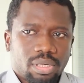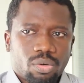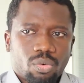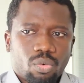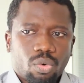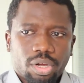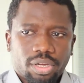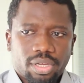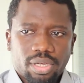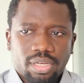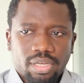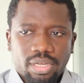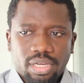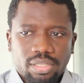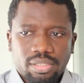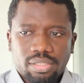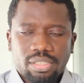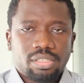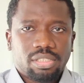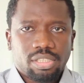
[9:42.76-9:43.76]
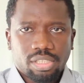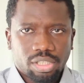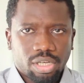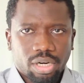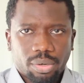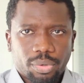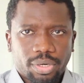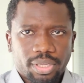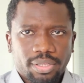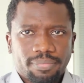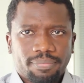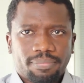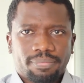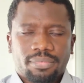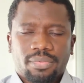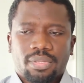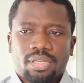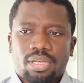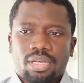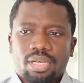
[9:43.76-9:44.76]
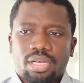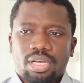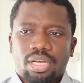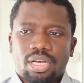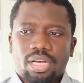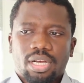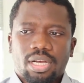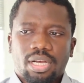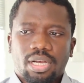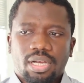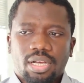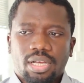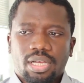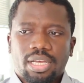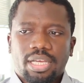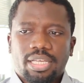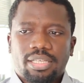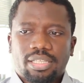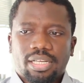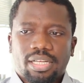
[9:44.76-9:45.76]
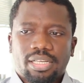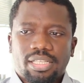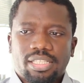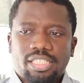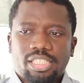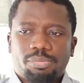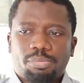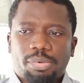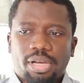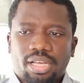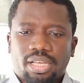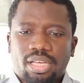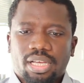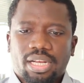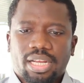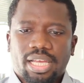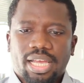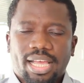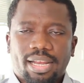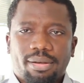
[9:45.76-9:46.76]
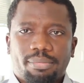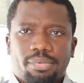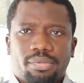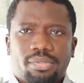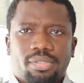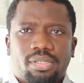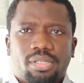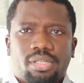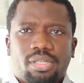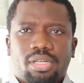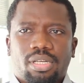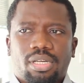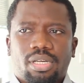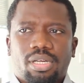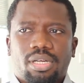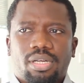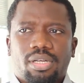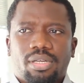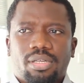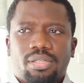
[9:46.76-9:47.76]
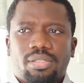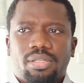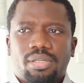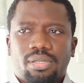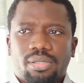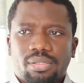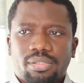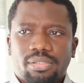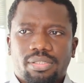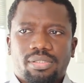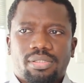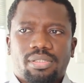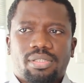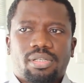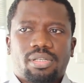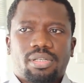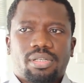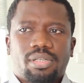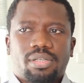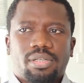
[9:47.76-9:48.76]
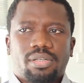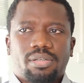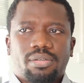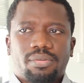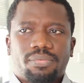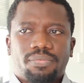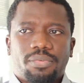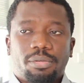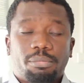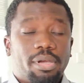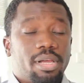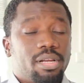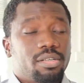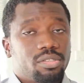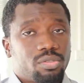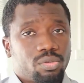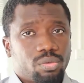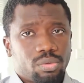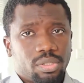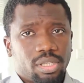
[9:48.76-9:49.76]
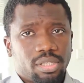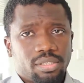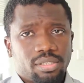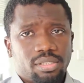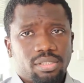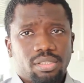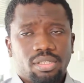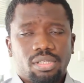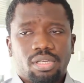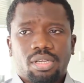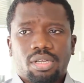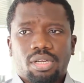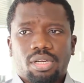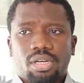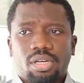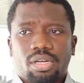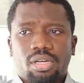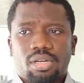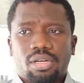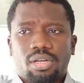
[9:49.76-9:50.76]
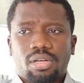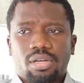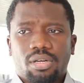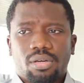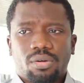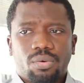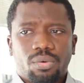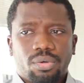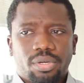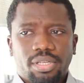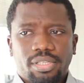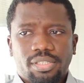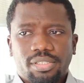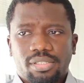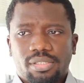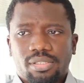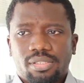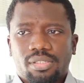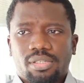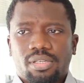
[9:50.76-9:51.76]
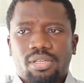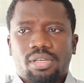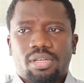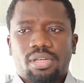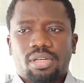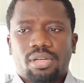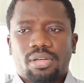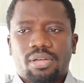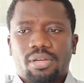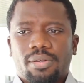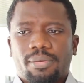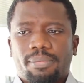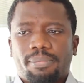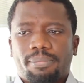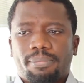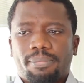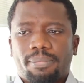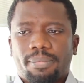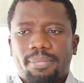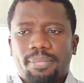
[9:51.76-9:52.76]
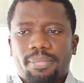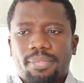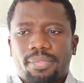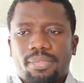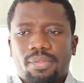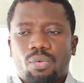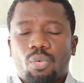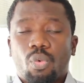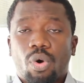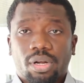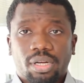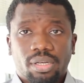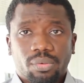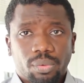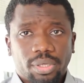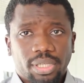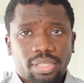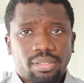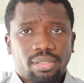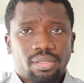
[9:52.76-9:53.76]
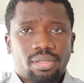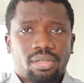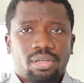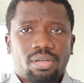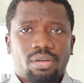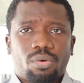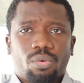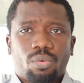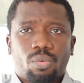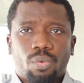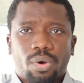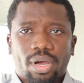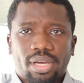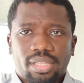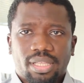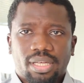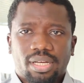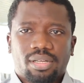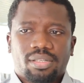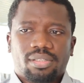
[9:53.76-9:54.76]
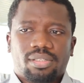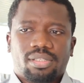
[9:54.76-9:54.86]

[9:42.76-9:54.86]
working in engineering," it can inspire and help girls, female students who is wondering whether